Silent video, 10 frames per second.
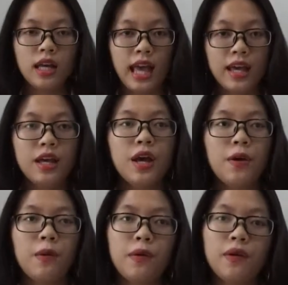Okay,
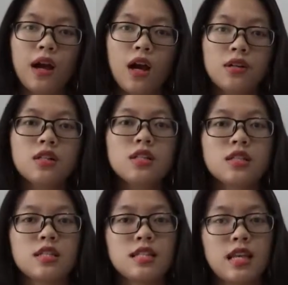we will go
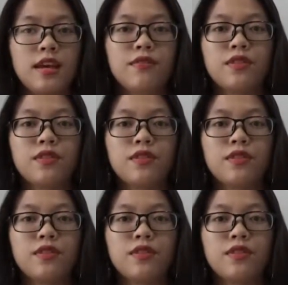to see